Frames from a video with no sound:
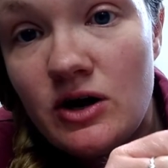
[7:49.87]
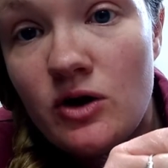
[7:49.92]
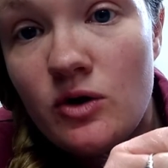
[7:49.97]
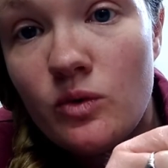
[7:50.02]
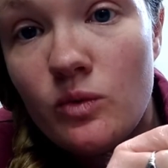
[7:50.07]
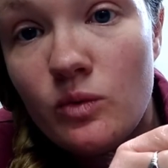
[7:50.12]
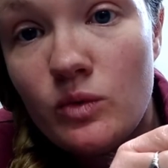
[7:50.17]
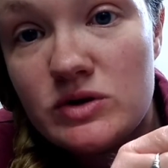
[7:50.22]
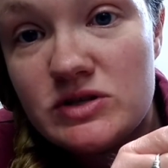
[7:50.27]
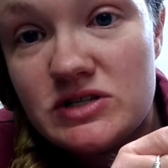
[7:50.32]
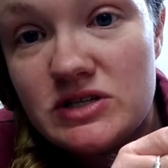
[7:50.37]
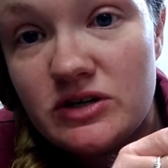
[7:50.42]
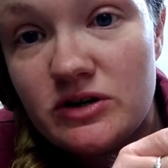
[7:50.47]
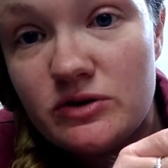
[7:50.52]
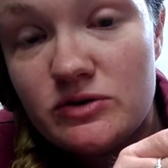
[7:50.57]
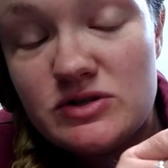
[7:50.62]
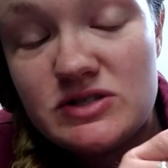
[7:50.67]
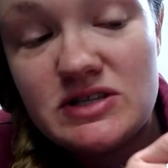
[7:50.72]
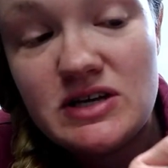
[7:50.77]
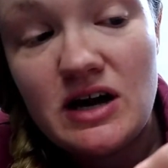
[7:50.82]
Once it
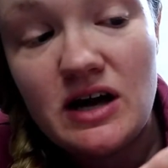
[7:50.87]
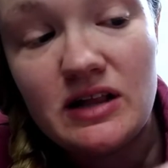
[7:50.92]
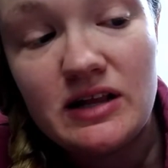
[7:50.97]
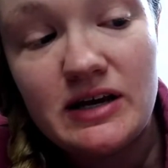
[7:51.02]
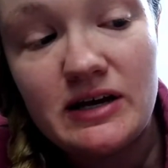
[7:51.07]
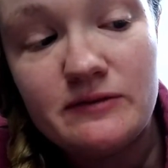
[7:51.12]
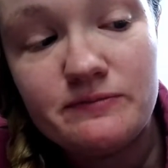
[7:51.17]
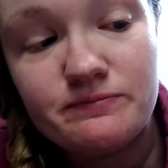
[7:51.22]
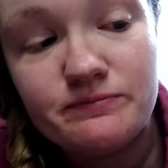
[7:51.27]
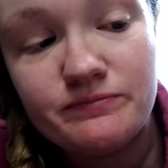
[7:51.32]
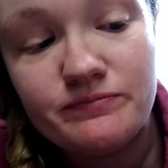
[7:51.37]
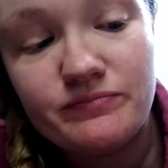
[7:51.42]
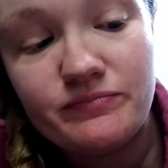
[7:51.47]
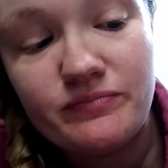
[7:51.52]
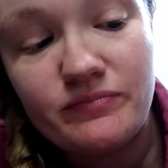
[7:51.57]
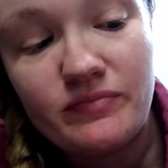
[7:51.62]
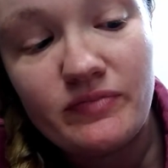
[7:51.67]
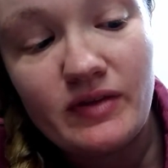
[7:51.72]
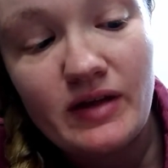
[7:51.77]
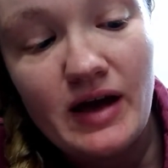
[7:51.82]
goes solid,
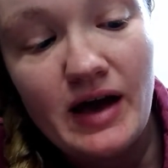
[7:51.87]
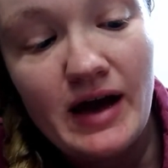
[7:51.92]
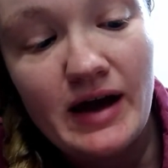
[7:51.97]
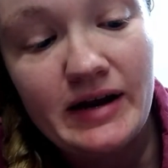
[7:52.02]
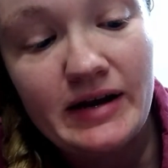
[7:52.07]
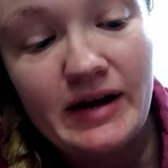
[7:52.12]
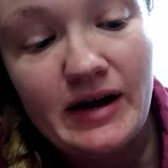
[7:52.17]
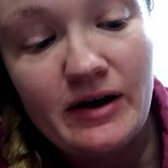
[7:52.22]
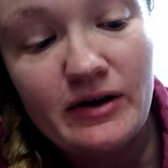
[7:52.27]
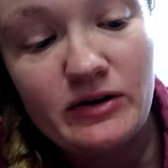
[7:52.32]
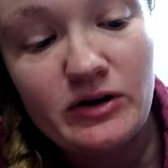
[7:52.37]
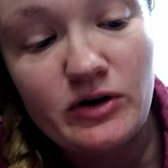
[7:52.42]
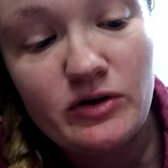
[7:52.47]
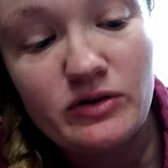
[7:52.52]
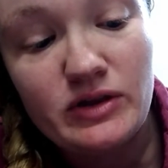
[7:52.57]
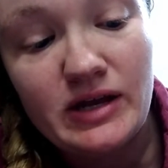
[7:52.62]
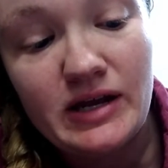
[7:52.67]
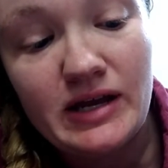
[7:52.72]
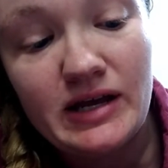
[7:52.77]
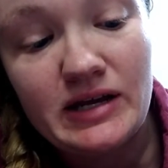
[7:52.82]
I now know
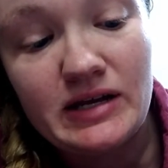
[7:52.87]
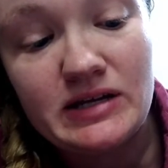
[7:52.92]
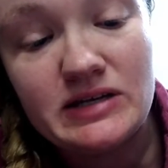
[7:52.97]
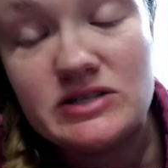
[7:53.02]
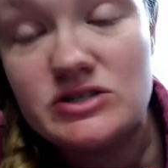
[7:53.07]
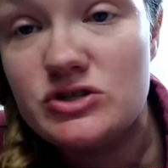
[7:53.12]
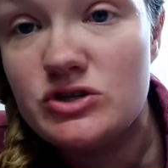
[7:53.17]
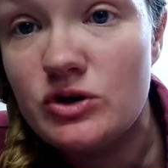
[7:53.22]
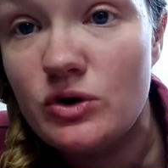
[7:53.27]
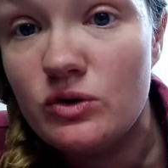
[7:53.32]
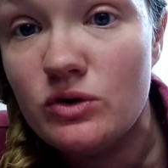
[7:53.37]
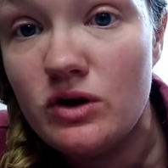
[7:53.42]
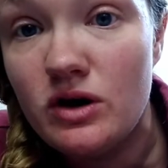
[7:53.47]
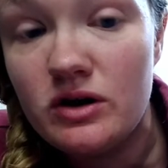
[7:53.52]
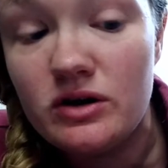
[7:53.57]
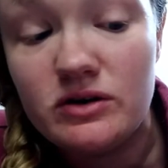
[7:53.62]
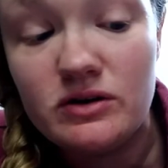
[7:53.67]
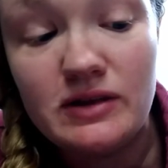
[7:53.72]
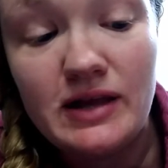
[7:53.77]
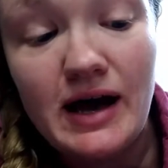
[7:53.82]
that it is no longer
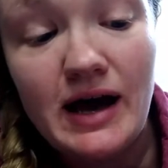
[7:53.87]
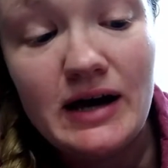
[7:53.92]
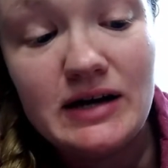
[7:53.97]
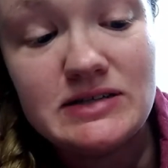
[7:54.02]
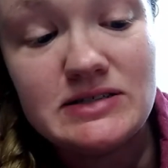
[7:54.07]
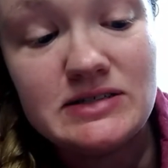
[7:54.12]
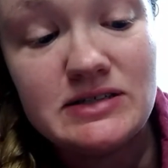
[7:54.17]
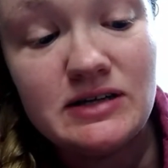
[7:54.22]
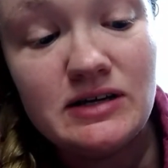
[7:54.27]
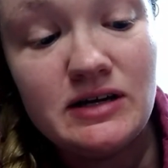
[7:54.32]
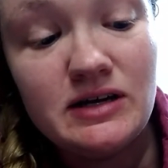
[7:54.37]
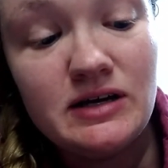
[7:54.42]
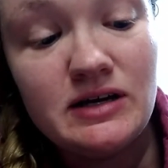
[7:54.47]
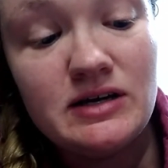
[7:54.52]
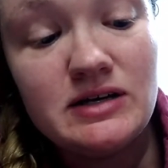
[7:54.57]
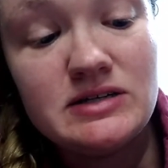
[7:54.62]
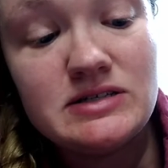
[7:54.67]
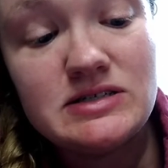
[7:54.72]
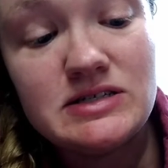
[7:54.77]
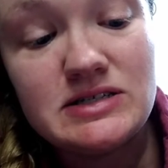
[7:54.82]
locked.
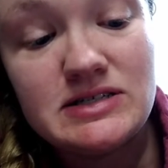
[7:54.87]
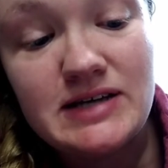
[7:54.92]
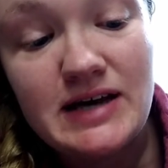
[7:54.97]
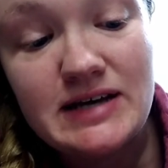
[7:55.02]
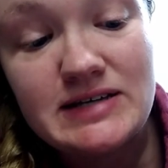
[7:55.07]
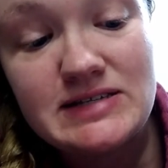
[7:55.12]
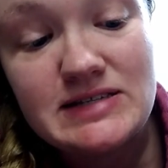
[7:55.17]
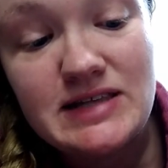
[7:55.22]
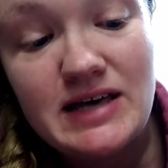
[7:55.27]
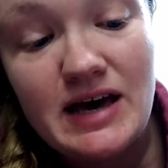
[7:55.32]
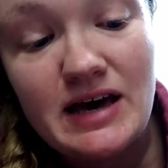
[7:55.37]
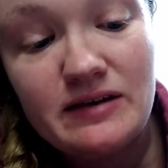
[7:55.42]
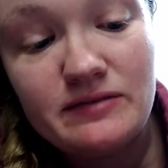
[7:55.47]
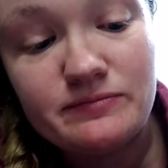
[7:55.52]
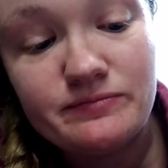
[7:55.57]
To test that,